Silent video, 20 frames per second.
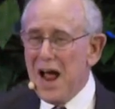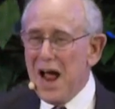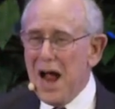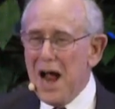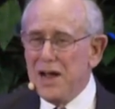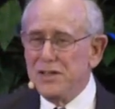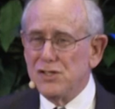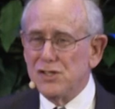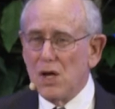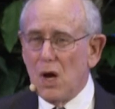
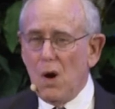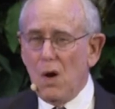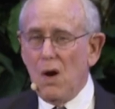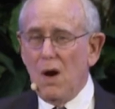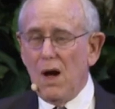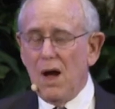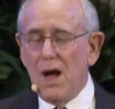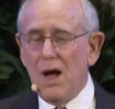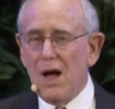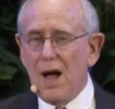And
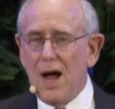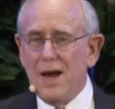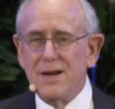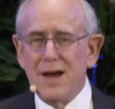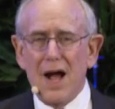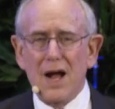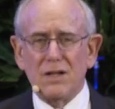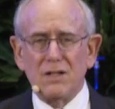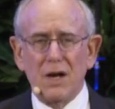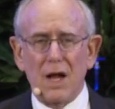so I
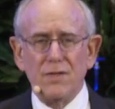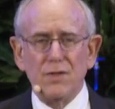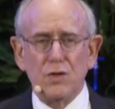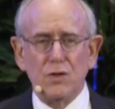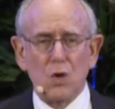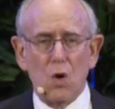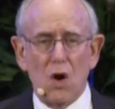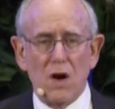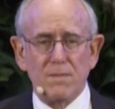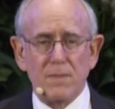knocked on the
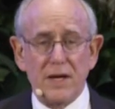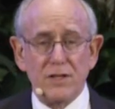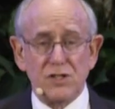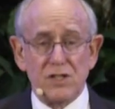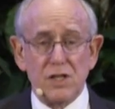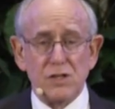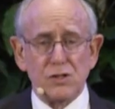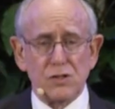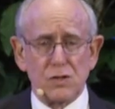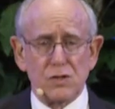door of my
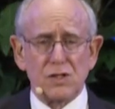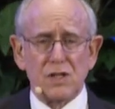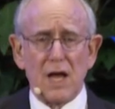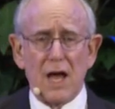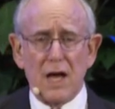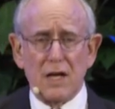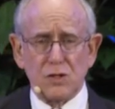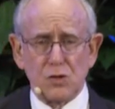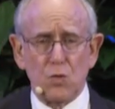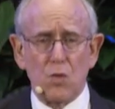sister's
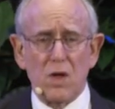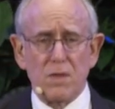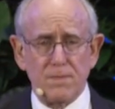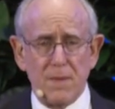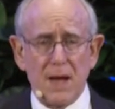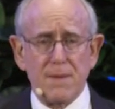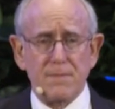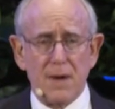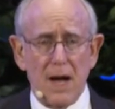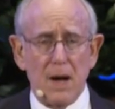house where
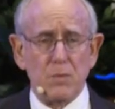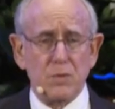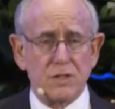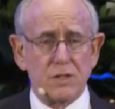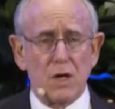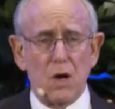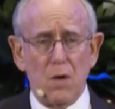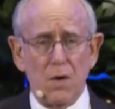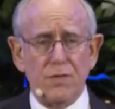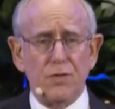my mom was
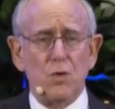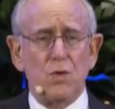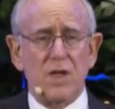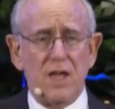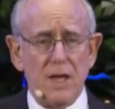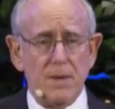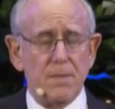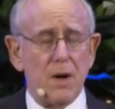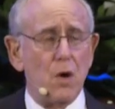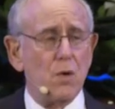going through
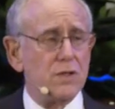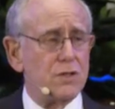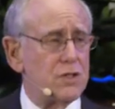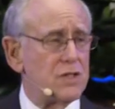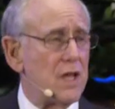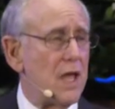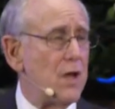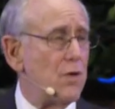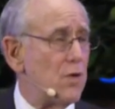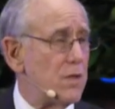chemo and
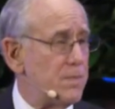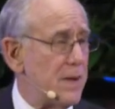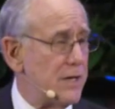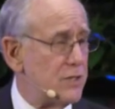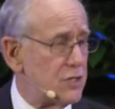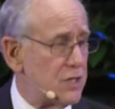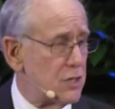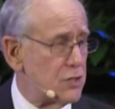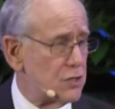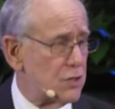staying with my
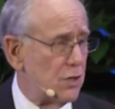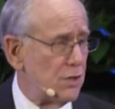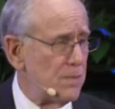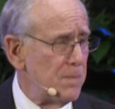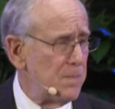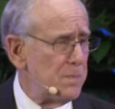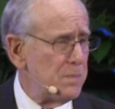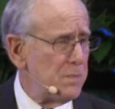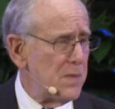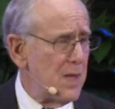sister.
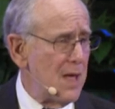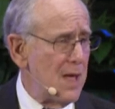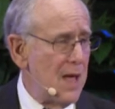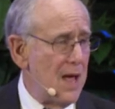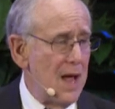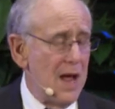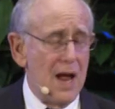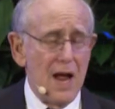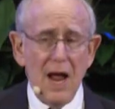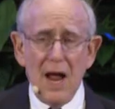
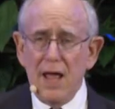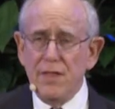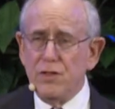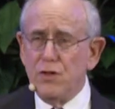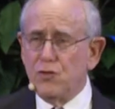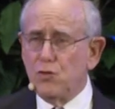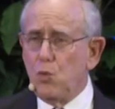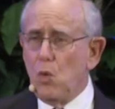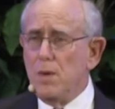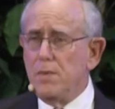And
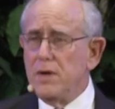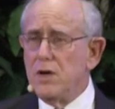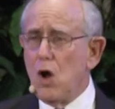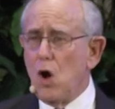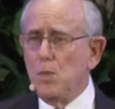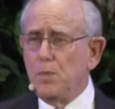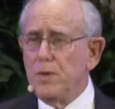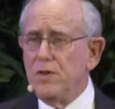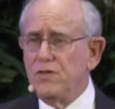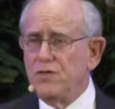this woman
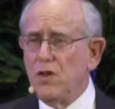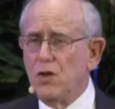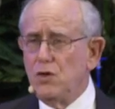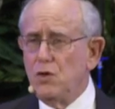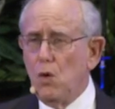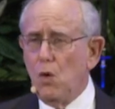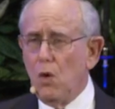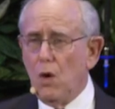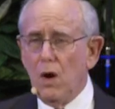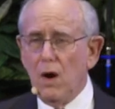opens the
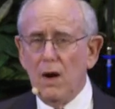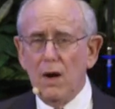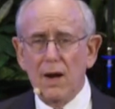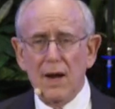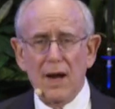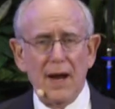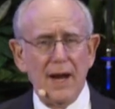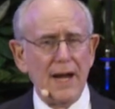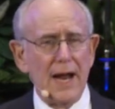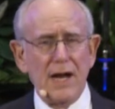door,
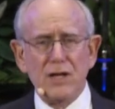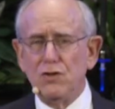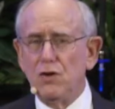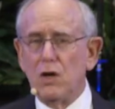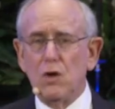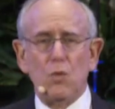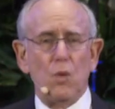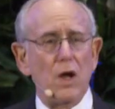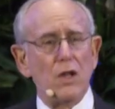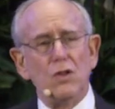and I
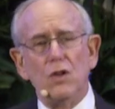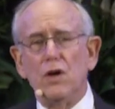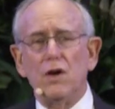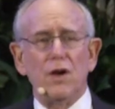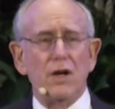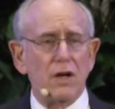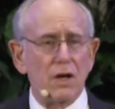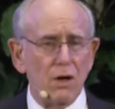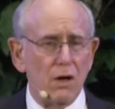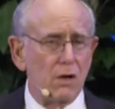took one look
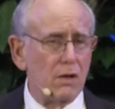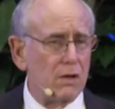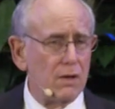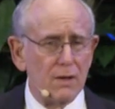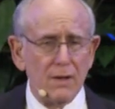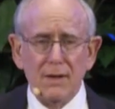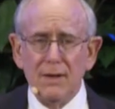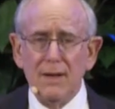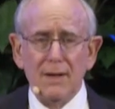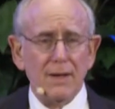at her.
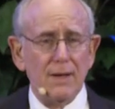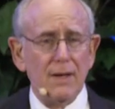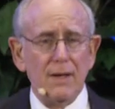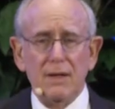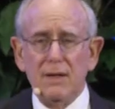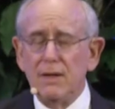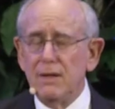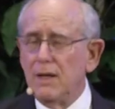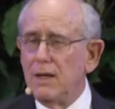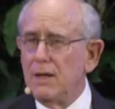
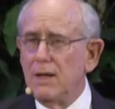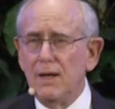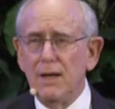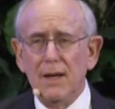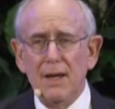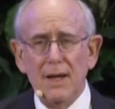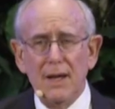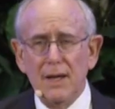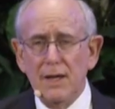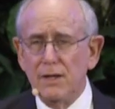
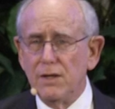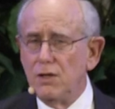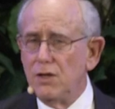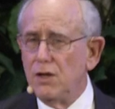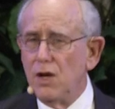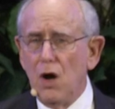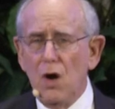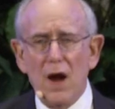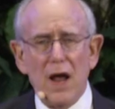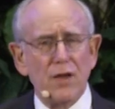You
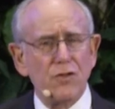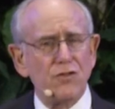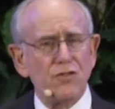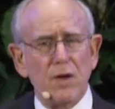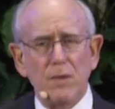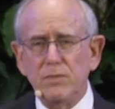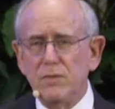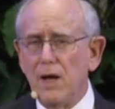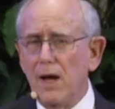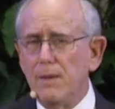know how
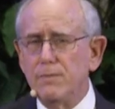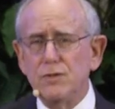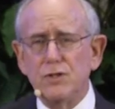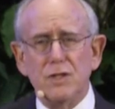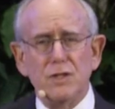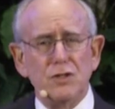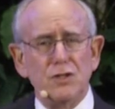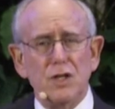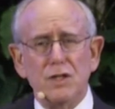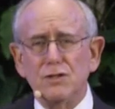sometimes
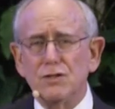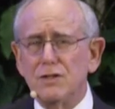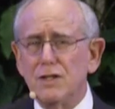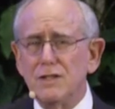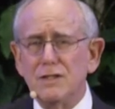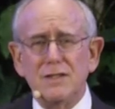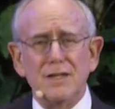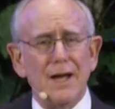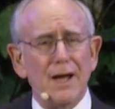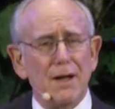you just
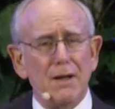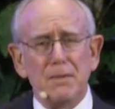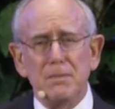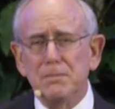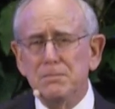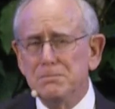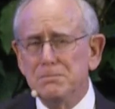can tell.